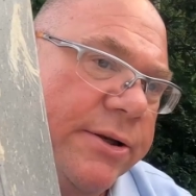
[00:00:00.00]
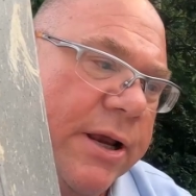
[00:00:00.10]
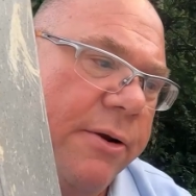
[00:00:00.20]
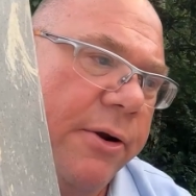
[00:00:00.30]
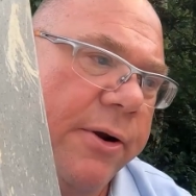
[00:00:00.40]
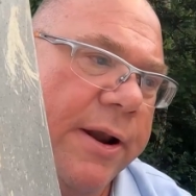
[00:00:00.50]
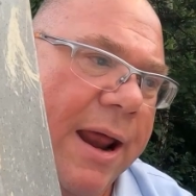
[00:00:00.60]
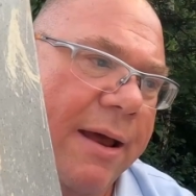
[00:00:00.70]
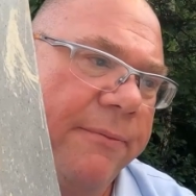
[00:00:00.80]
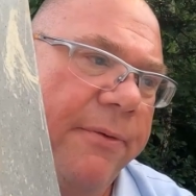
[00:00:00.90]
So you can
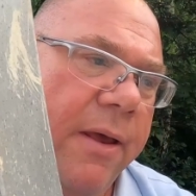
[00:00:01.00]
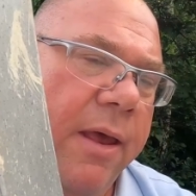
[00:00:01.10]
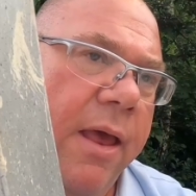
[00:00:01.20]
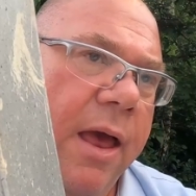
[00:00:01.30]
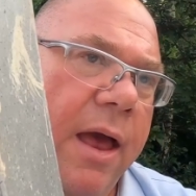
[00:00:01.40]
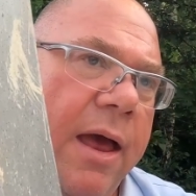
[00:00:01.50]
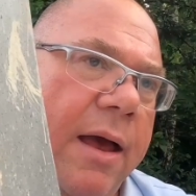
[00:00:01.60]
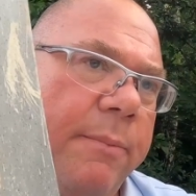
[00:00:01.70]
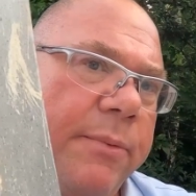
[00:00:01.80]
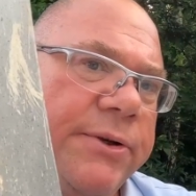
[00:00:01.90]
have
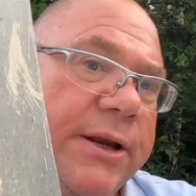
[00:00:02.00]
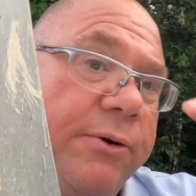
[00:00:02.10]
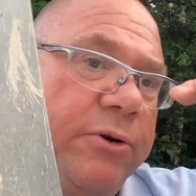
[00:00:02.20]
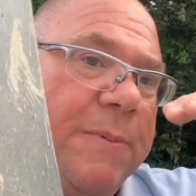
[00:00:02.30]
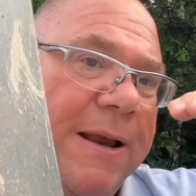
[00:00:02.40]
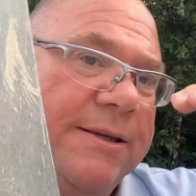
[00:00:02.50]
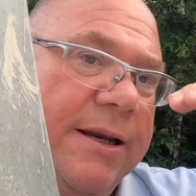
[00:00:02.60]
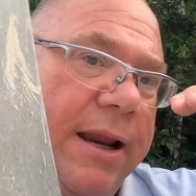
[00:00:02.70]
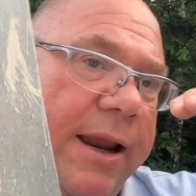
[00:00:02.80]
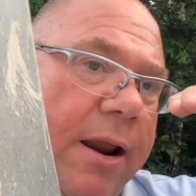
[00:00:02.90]
signals
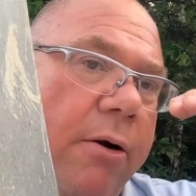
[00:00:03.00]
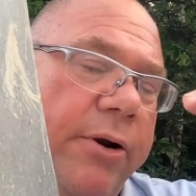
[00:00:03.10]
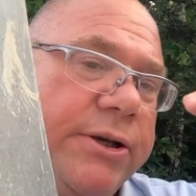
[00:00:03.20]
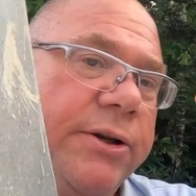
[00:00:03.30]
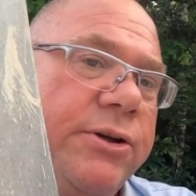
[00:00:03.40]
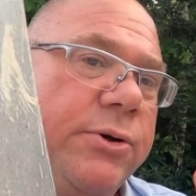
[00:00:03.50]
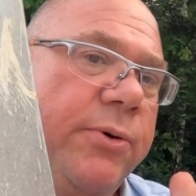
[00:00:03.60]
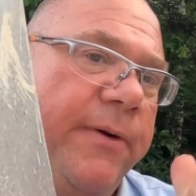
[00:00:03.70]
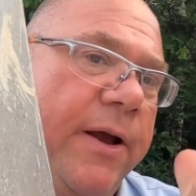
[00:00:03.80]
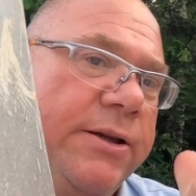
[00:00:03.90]
basically
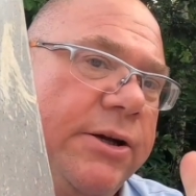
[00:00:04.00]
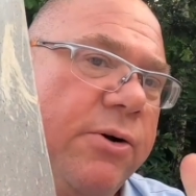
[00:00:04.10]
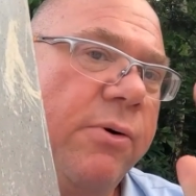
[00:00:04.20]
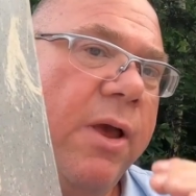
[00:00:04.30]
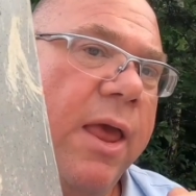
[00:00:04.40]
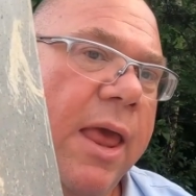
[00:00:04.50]
horizontal, vertical.